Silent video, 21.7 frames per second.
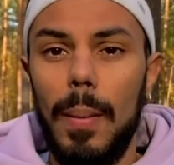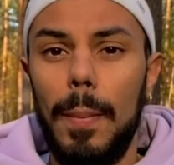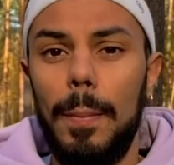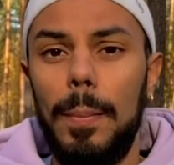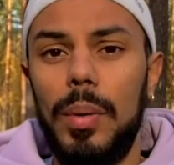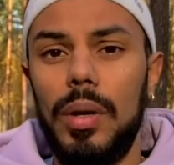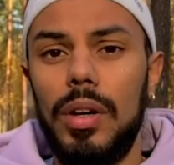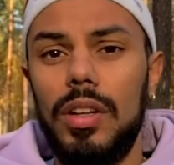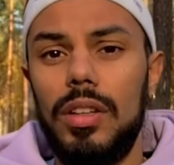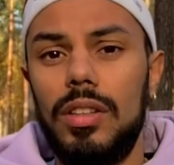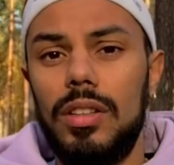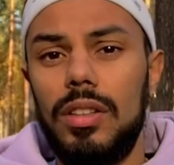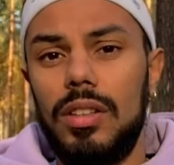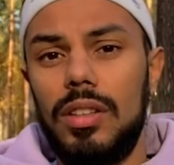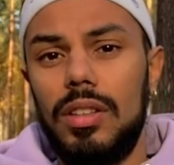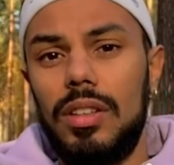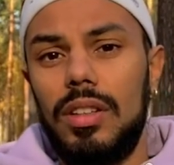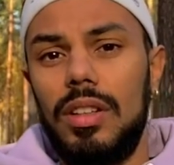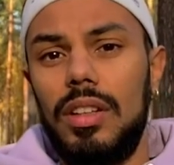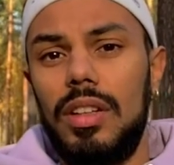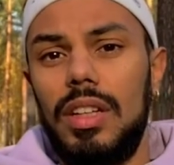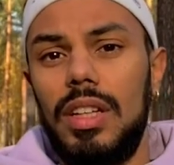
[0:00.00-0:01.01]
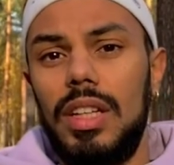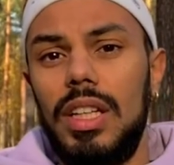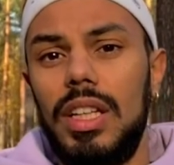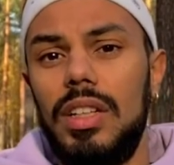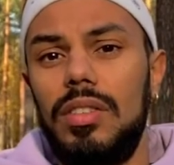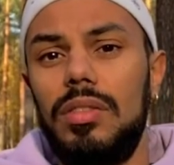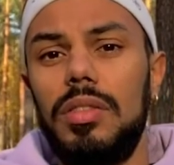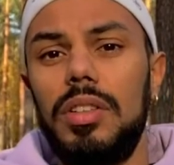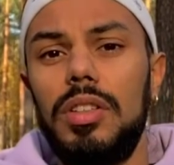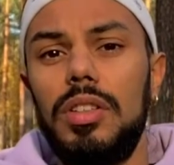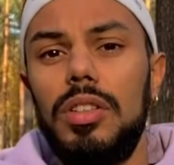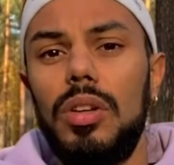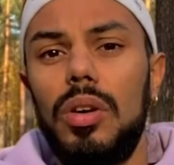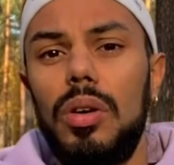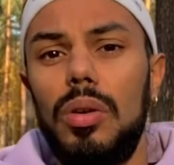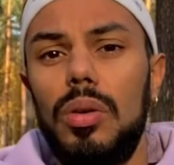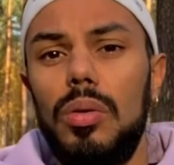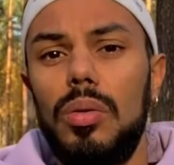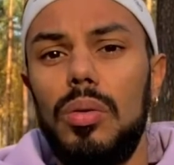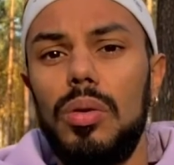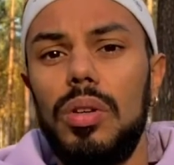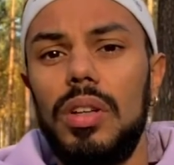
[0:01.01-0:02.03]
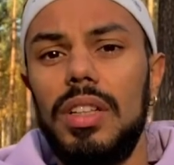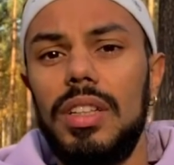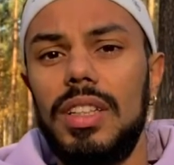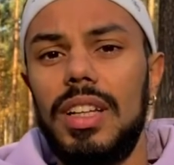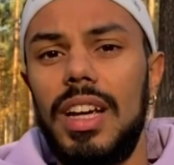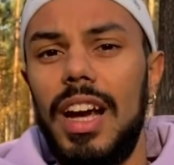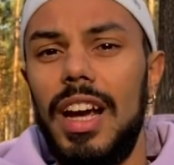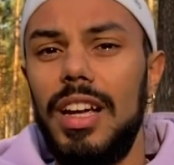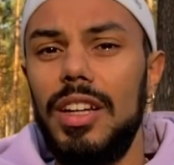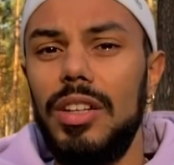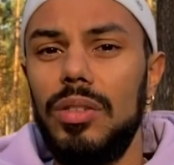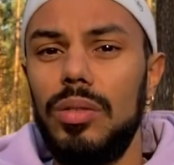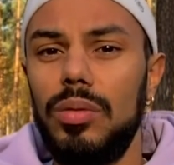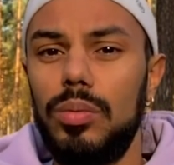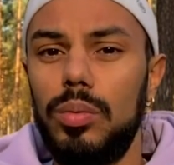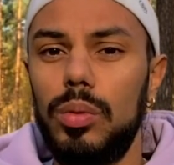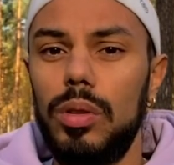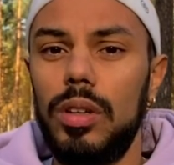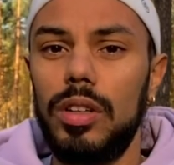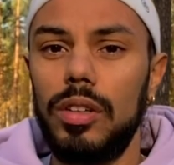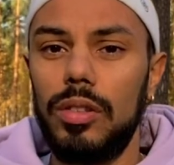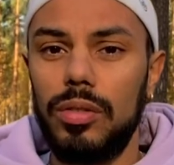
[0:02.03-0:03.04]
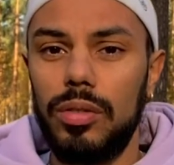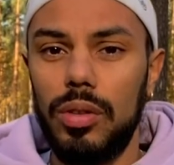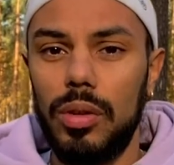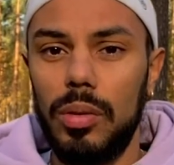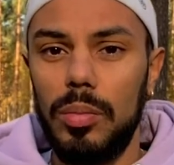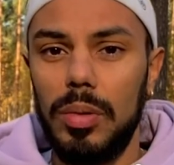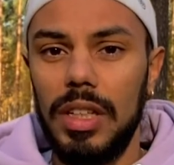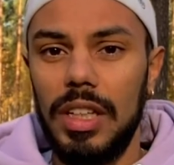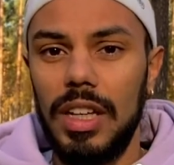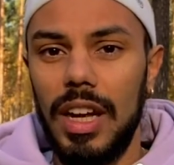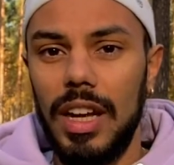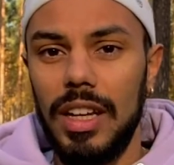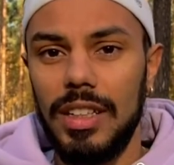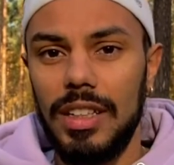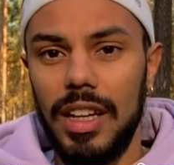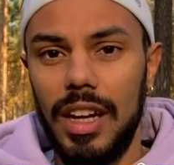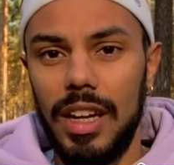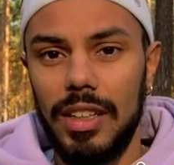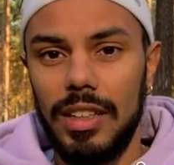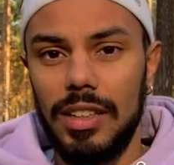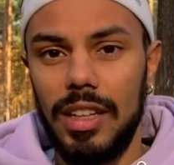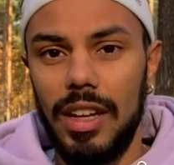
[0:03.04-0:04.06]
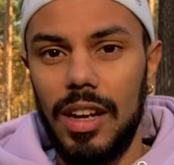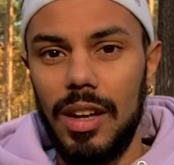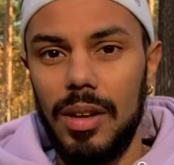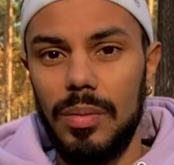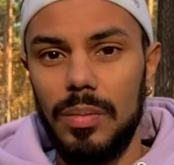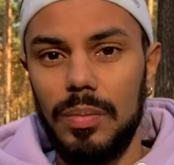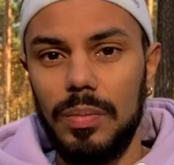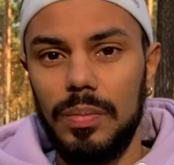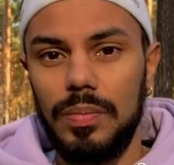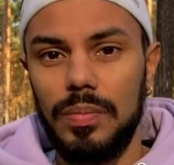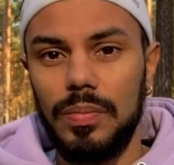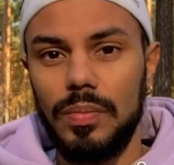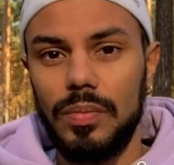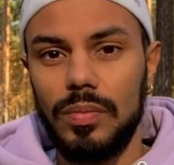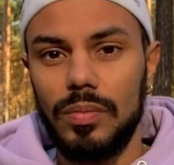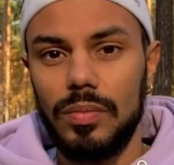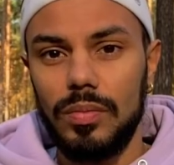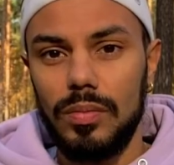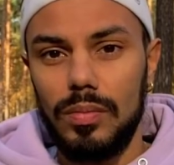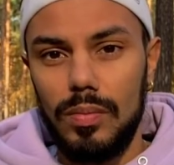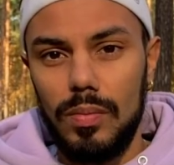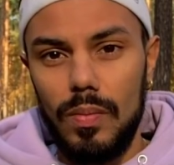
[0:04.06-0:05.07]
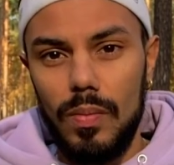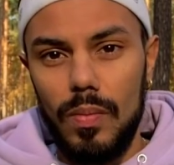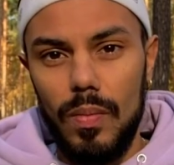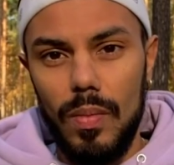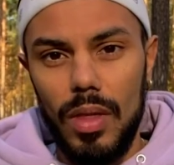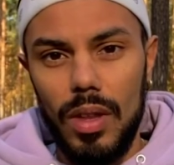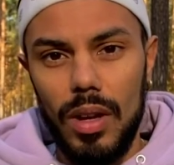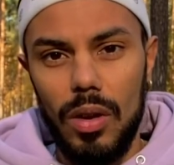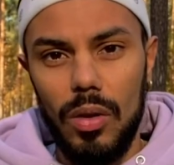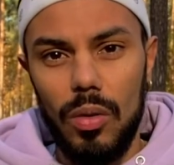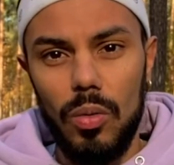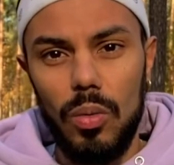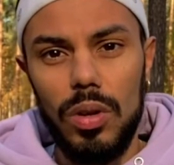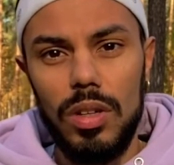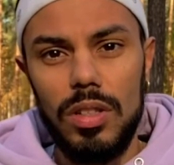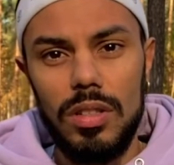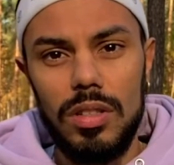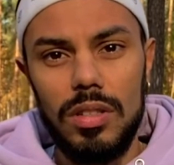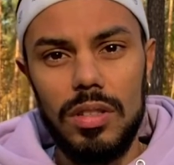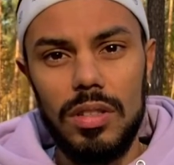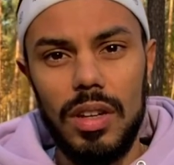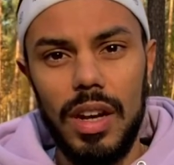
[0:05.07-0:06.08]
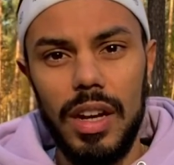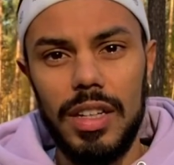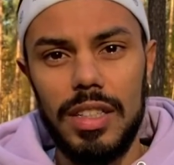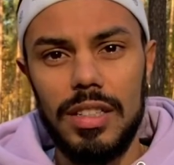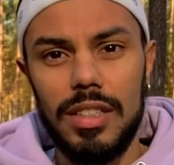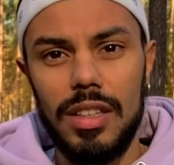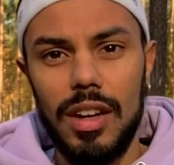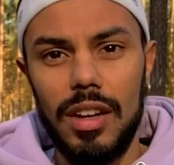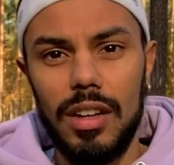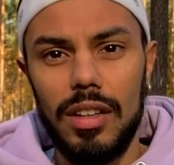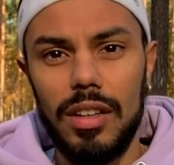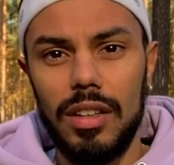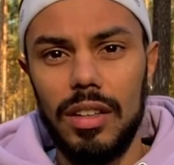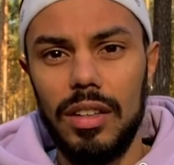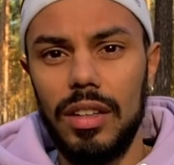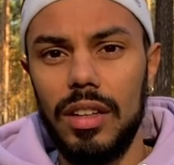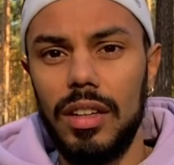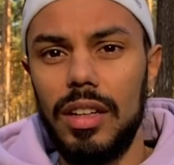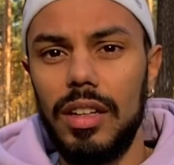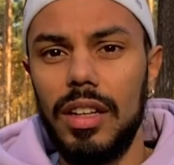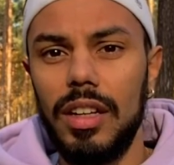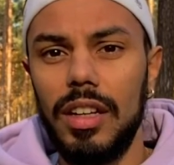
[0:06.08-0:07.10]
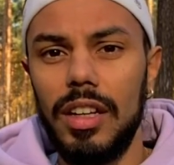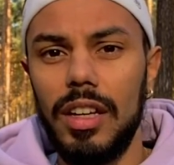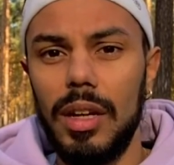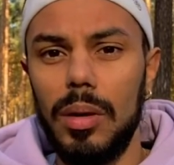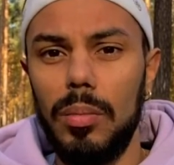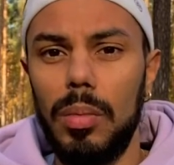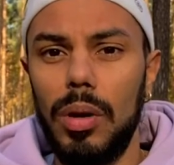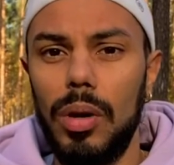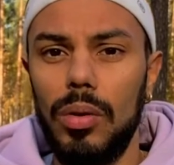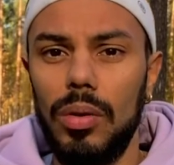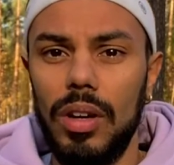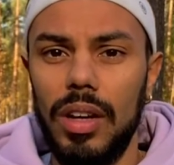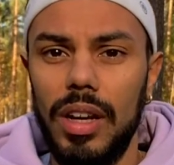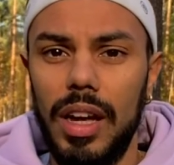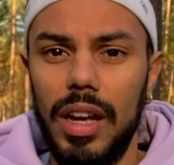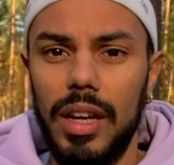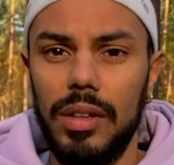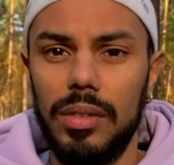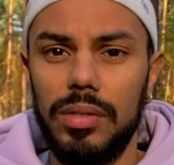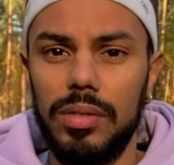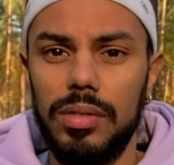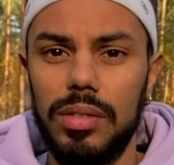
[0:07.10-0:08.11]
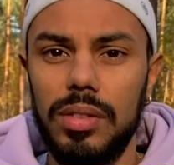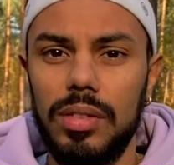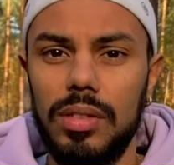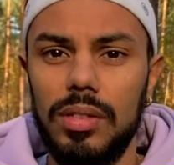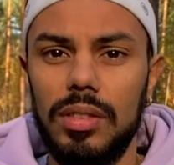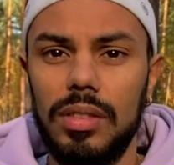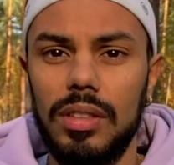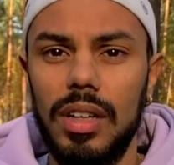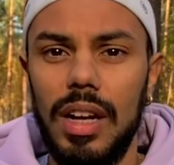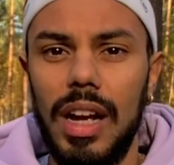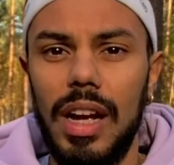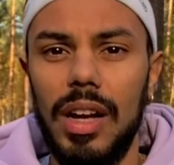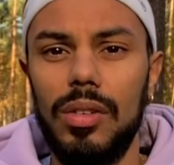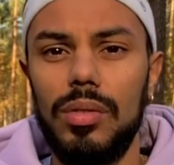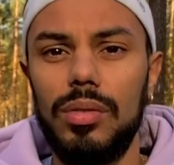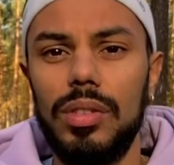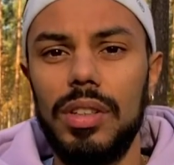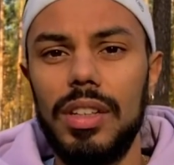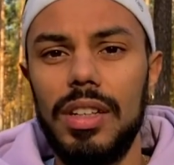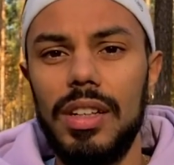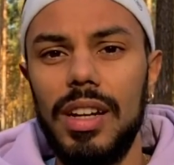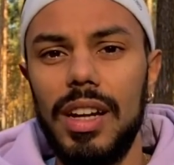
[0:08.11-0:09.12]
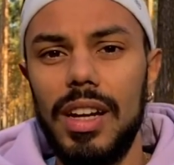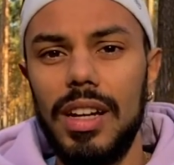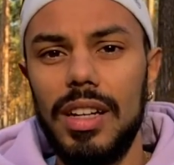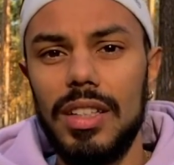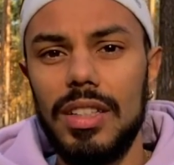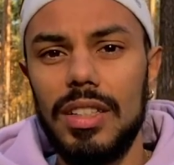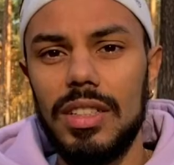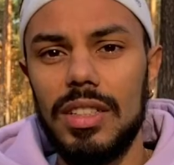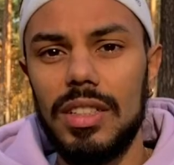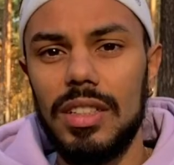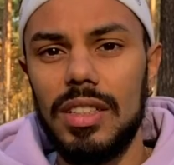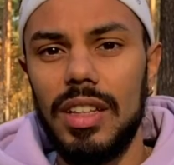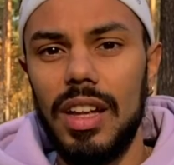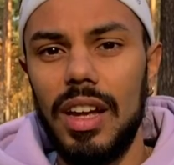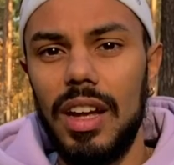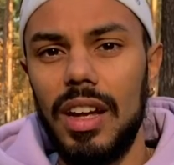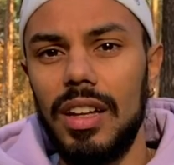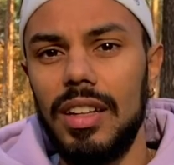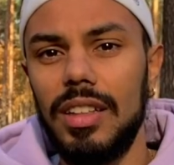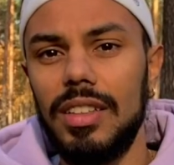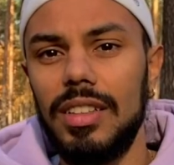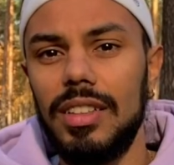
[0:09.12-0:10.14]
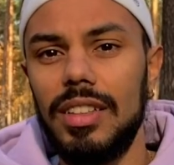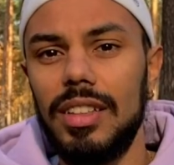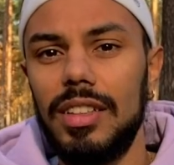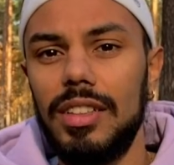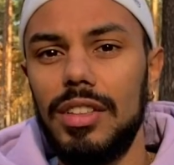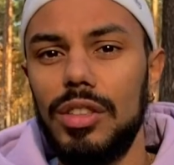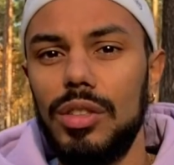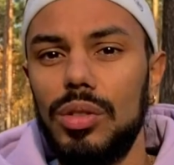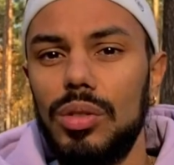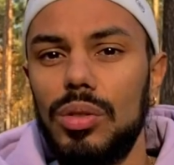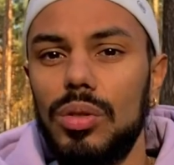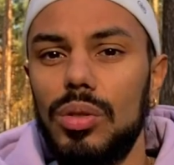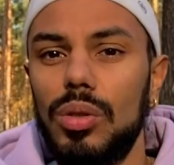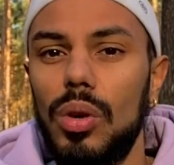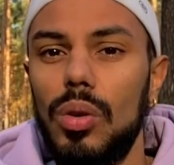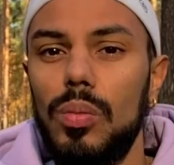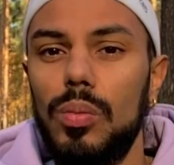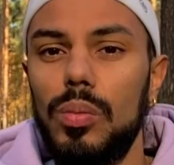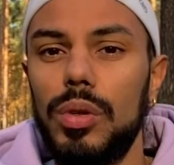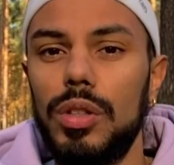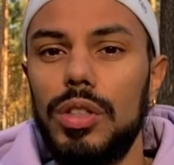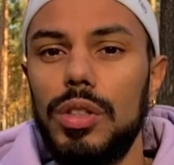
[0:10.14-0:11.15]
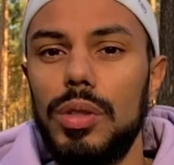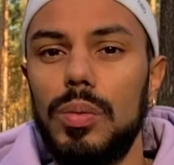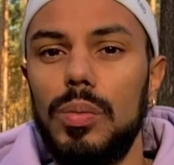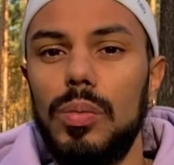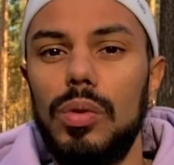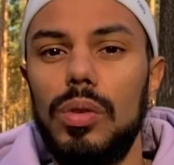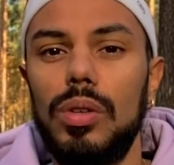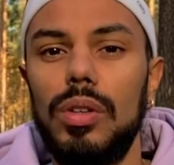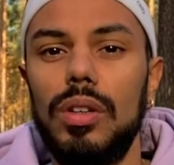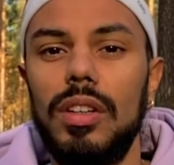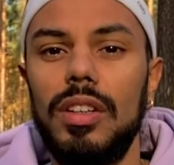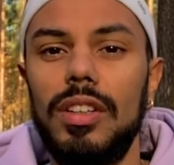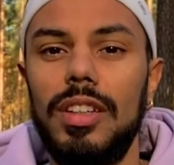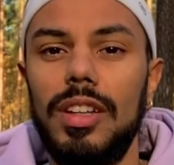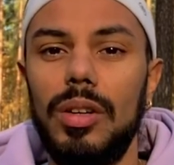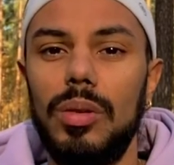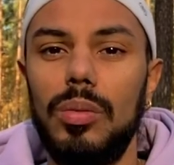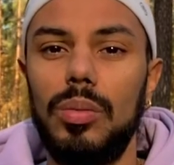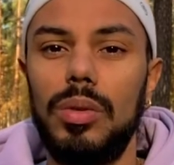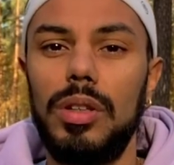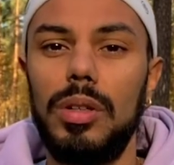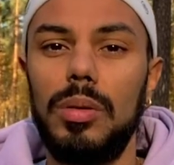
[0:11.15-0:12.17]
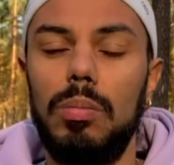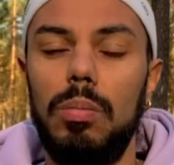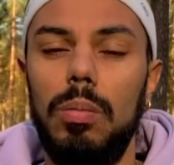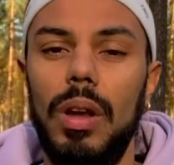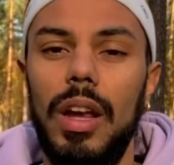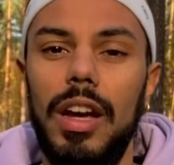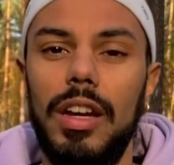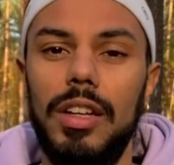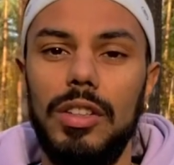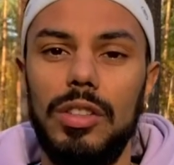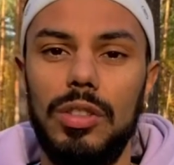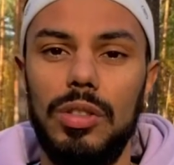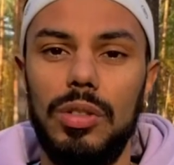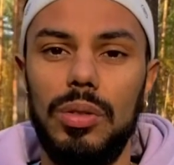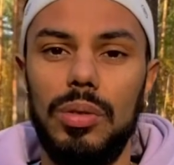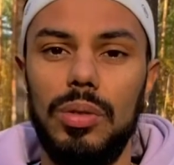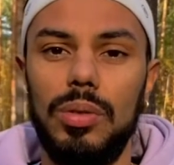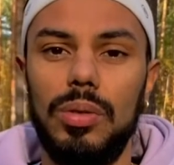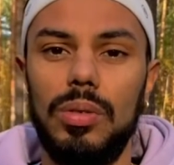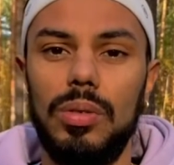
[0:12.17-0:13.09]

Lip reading: But even though it kind of worked for me at that time, once I started learning about life, I realized that there is so much more that we are blind to,